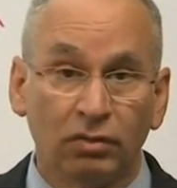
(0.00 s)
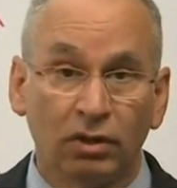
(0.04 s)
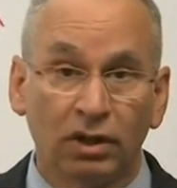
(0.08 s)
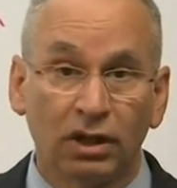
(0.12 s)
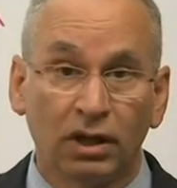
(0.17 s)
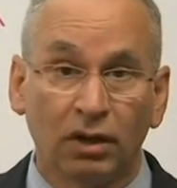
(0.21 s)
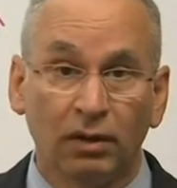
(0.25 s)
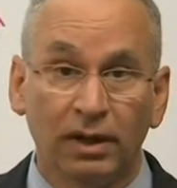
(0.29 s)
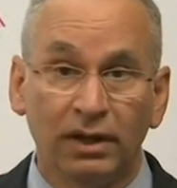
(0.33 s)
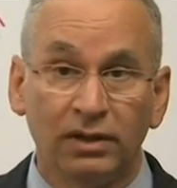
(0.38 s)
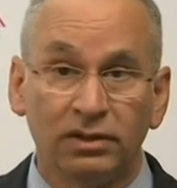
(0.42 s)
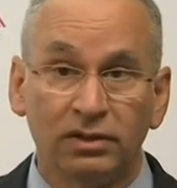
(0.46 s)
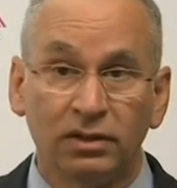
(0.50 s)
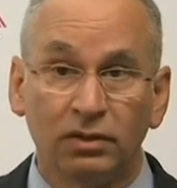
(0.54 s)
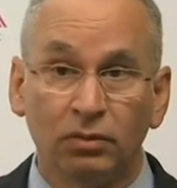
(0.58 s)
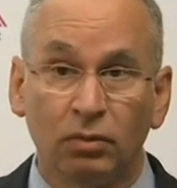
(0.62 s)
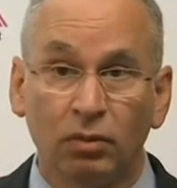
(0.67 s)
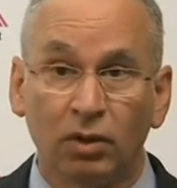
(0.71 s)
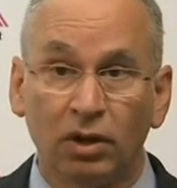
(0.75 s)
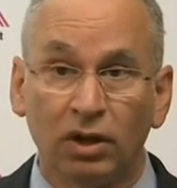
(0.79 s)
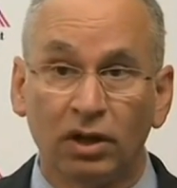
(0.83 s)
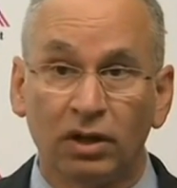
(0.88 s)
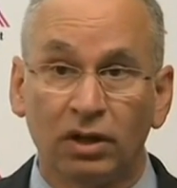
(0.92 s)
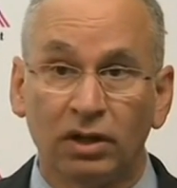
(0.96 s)
we're going to
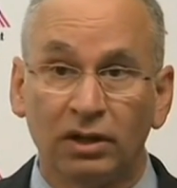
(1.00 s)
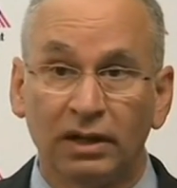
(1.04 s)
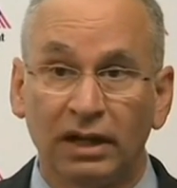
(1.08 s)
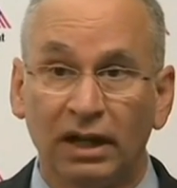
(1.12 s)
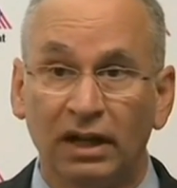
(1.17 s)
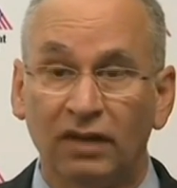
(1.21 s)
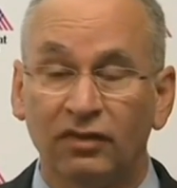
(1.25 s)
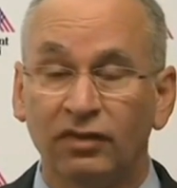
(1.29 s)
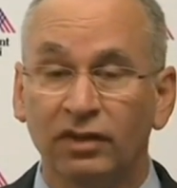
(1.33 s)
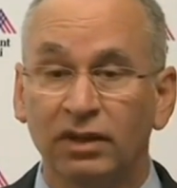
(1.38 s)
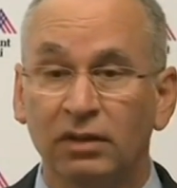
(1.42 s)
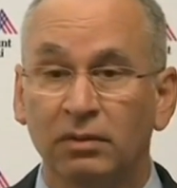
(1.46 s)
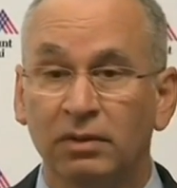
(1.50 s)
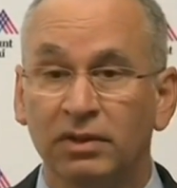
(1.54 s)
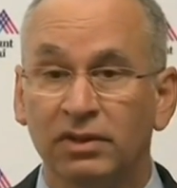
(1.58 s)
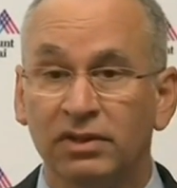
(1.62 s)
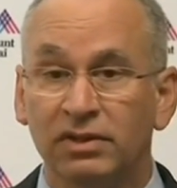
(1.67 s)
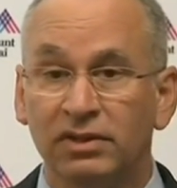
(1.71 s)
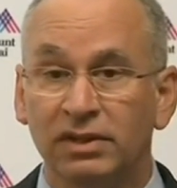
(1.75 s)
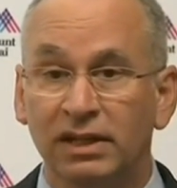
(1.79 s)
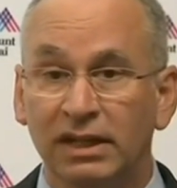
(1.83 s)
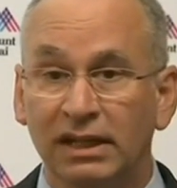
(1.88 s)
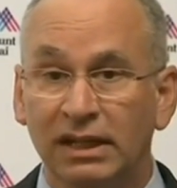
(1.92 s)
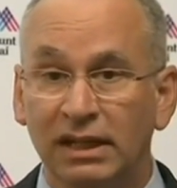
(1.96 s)
work carefully with the
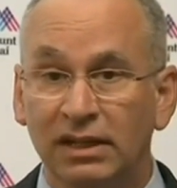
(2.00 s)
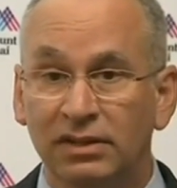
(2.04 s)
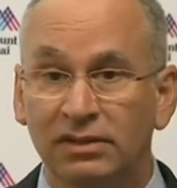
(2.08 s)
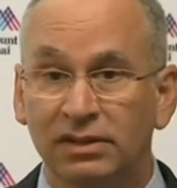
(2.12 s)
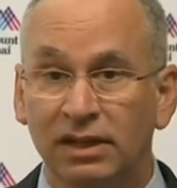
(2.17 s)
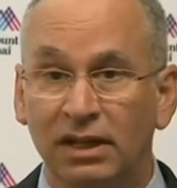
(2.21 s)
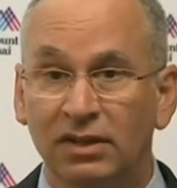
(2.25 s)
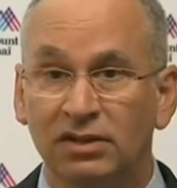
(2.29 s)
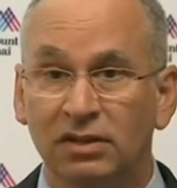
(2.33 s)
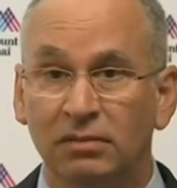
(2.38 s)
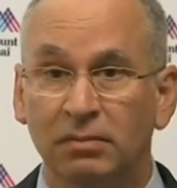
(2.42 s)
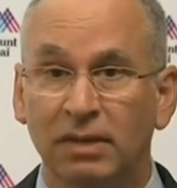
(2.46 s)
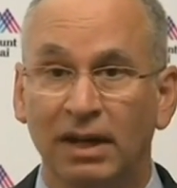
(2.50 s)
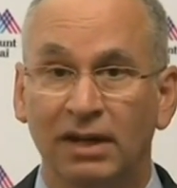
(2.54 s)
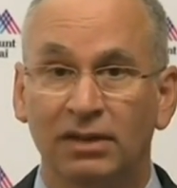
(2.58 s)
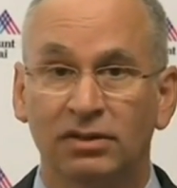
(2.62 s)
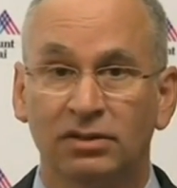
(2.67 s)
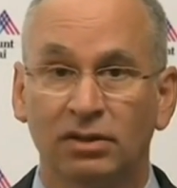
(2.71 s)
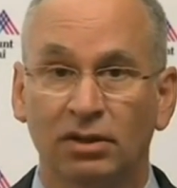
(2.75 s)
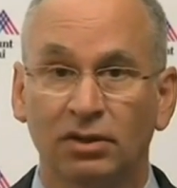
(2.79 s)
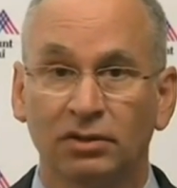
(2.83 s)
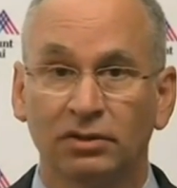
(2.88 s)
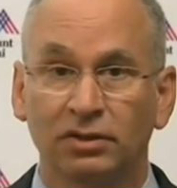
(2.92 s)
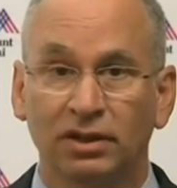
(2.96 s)
CDC to make
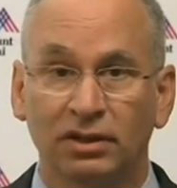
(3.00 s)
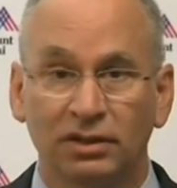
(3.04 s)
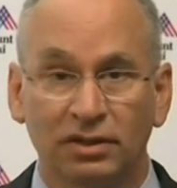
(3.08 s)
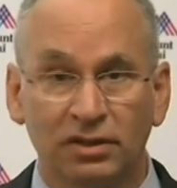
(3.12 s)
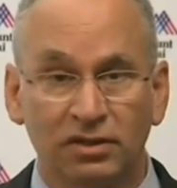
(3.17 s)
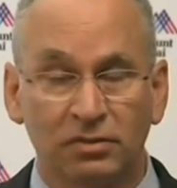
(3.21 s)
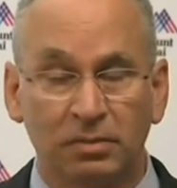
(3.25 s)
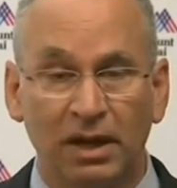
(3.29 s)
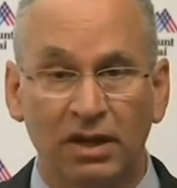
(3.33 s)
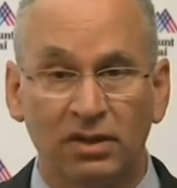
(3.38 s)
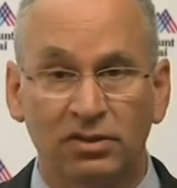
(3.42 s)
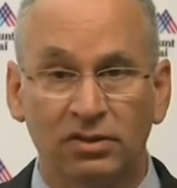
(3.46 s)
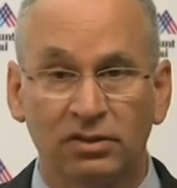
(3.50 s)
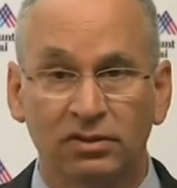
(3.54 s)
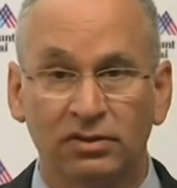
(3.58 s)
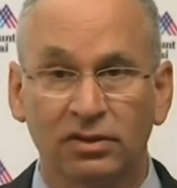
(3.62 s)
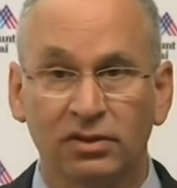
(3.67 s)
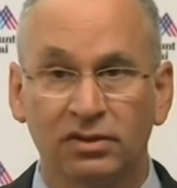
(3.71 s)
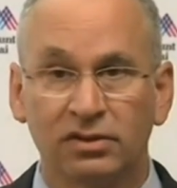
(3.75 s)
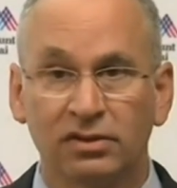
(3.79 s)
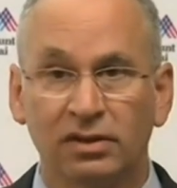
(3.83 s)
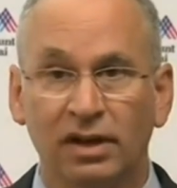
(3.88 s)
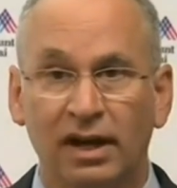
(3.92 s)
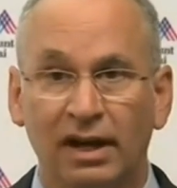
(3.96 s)
certain that this patient
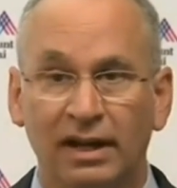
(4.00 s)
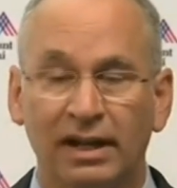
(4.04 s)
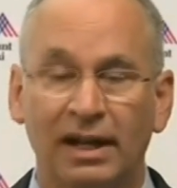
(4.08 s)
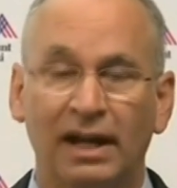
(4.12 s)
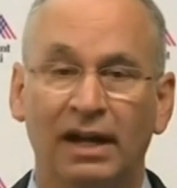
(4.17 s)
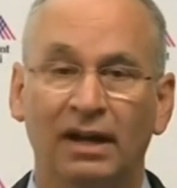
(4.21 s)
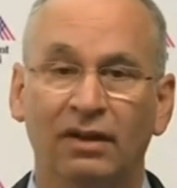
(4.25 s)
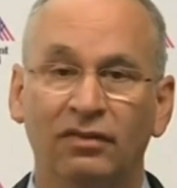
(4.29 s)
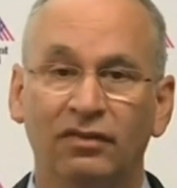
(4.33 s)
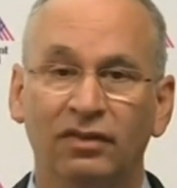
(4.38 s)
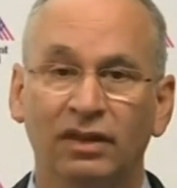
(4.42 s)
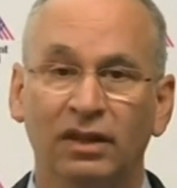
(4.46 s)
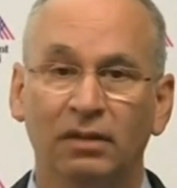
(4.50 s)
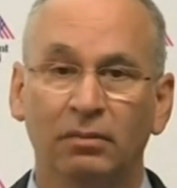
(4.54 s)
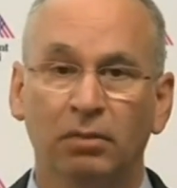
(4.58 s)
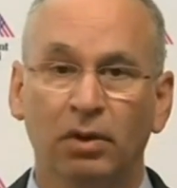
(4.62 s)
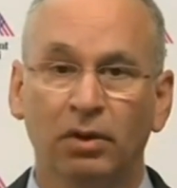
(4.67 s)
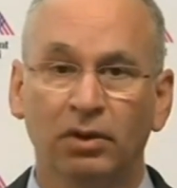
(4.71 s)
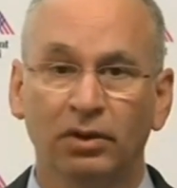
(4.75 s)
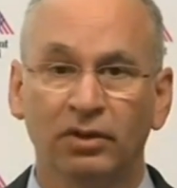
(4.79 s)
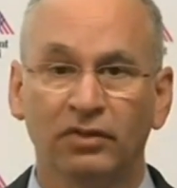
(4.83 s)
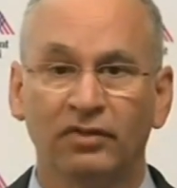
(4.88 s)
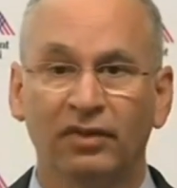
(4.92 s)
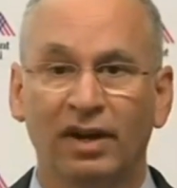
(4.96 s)
does not have the
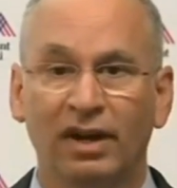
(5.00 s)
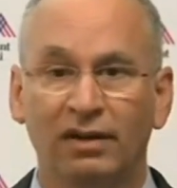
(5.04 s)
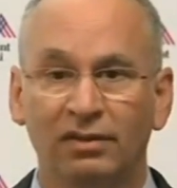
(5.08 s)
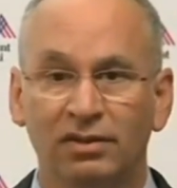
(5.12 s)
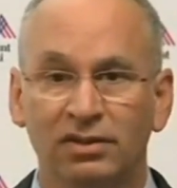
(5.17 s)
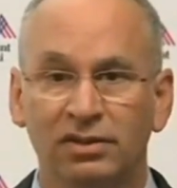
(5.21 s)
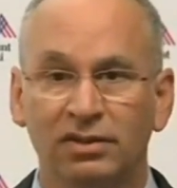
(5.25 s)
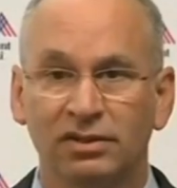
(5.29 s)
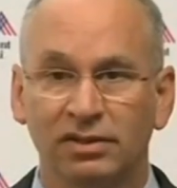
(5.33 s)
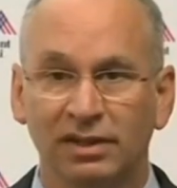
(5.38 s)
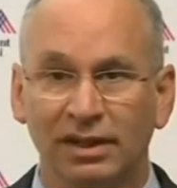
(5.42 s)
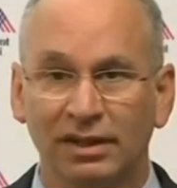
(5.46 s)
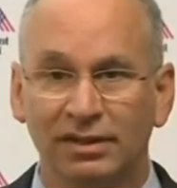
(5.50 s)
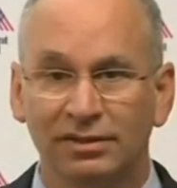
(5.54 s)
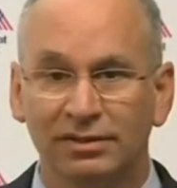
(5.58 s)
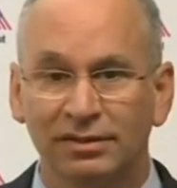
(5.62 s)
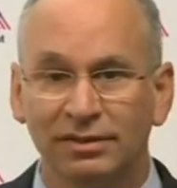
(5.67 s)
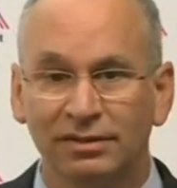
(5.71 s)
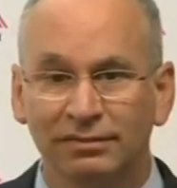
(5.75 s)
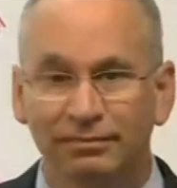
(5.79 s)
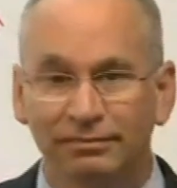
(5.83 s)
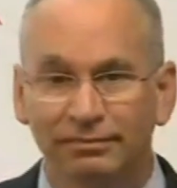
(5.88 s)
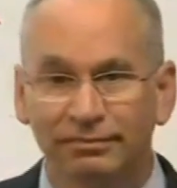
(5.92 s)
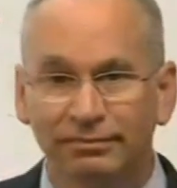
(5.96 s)
Ebola virus
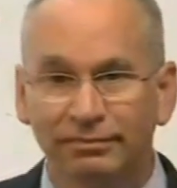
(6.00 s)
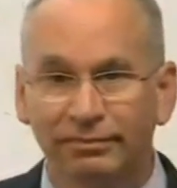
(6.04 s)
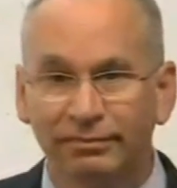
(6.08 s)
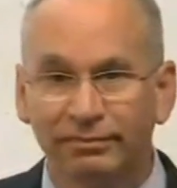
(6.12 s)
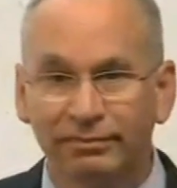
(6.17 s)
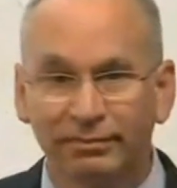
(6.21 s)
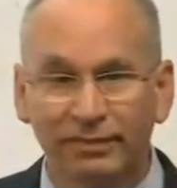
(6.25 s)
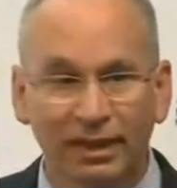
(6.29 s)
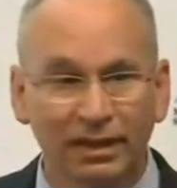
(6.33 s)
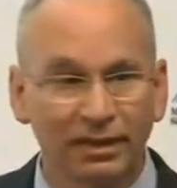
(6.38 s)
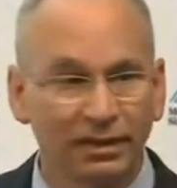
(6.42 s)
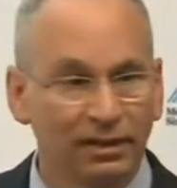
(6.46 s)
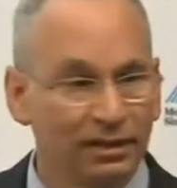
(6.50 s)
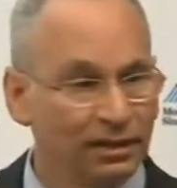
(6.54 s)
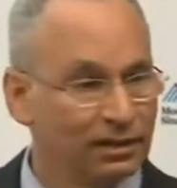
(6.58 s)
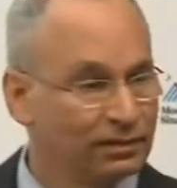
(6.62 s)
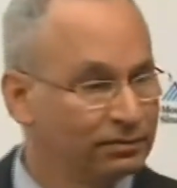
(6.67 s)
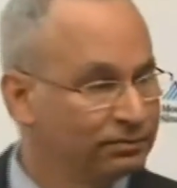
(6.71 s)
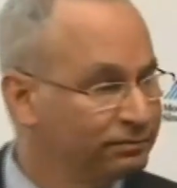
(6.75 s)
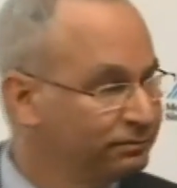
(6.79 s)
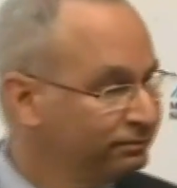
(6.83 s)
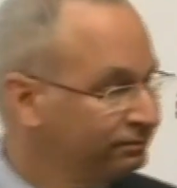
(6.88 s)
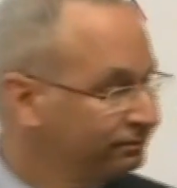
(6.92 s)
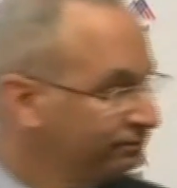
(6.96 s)
disease.
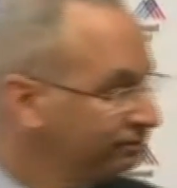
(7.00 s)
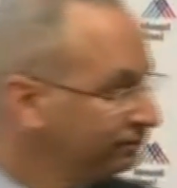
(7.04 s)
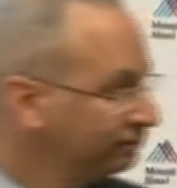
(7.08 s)
Thank you.